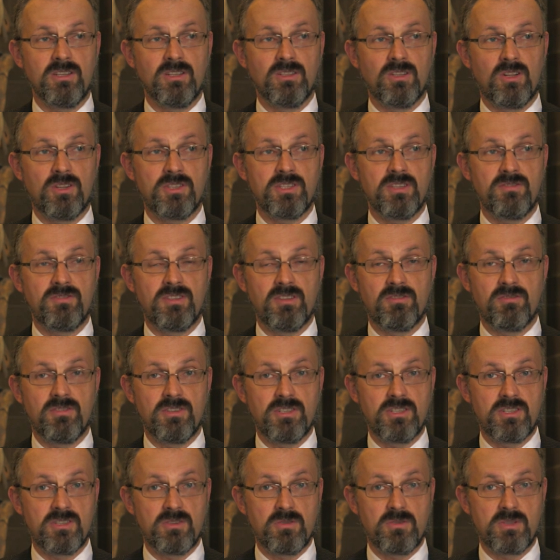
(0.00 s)
a lot of
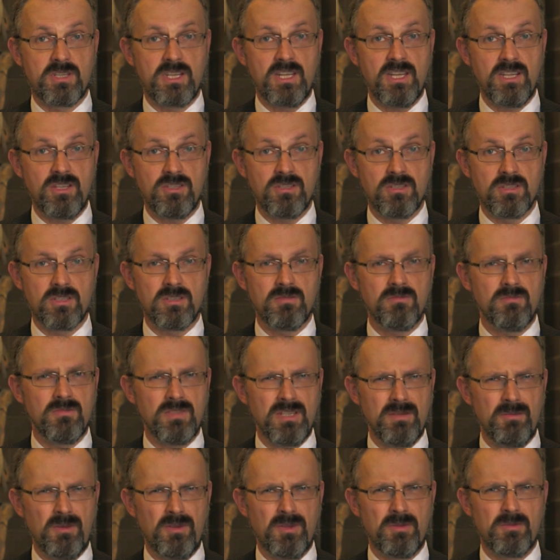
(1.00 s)
different associations,
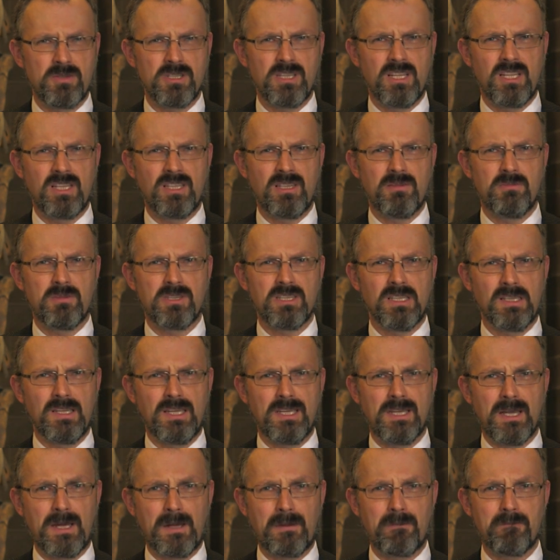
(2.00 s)
some of them slightly
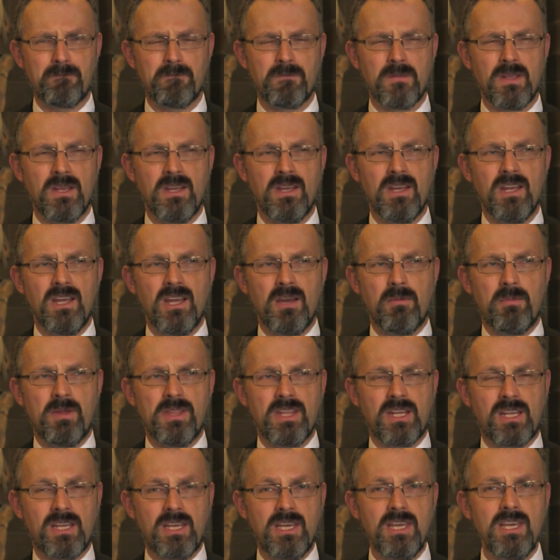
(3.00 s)
misleading. But
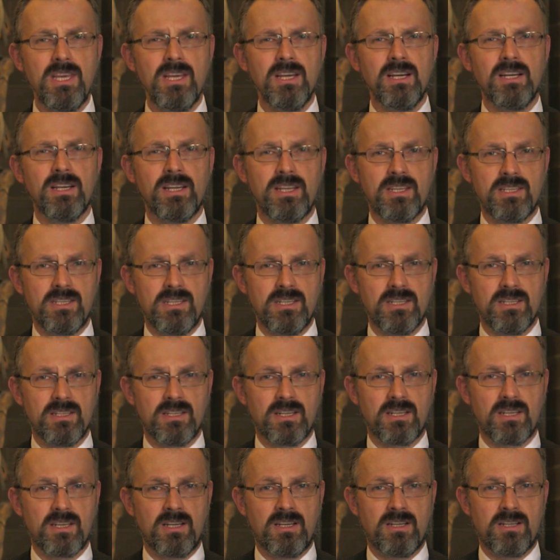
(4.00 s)
the key idea
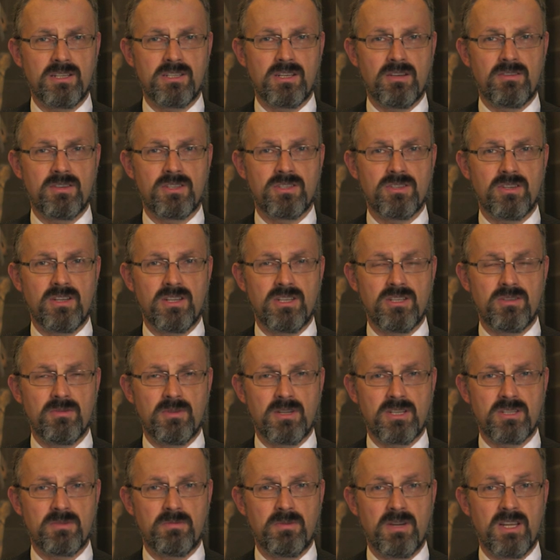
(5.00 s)
that Carter is trying to
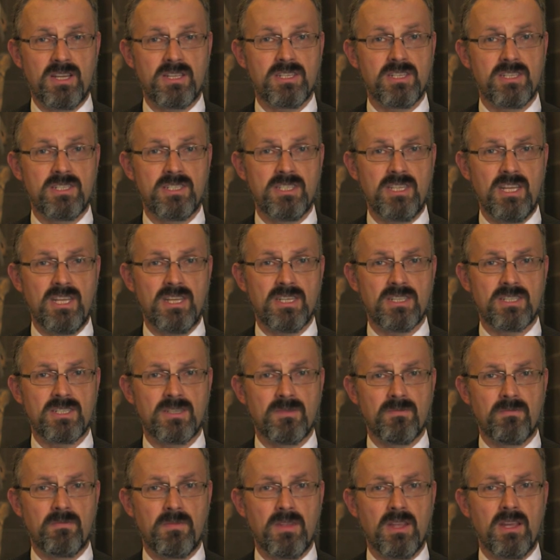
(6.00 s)
express is this:
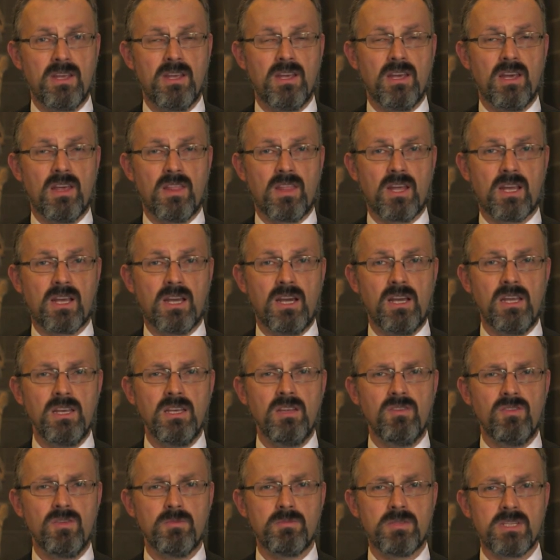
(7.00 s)
the kind
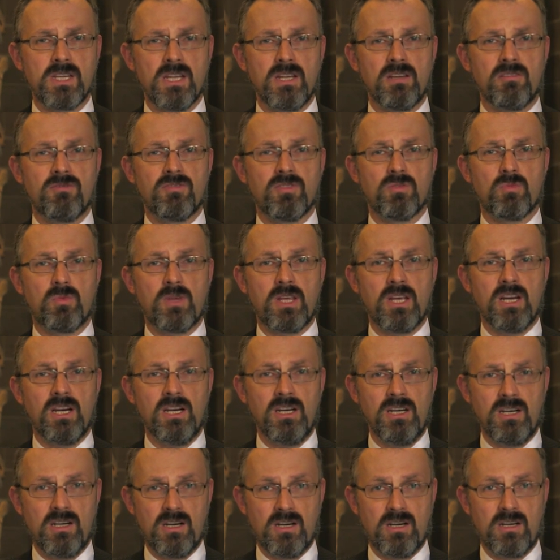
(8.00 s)
of observer we
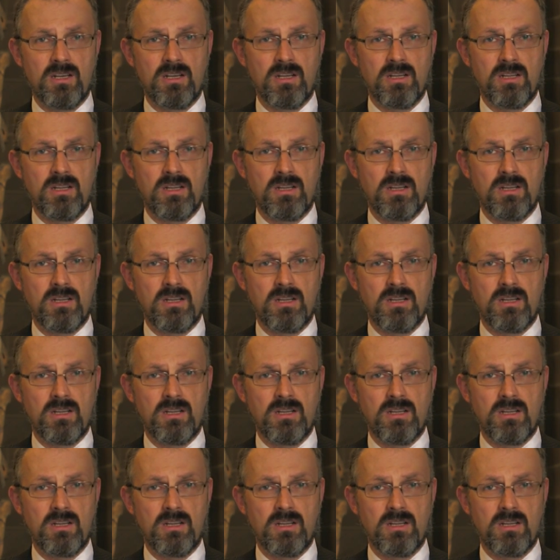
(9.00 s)
are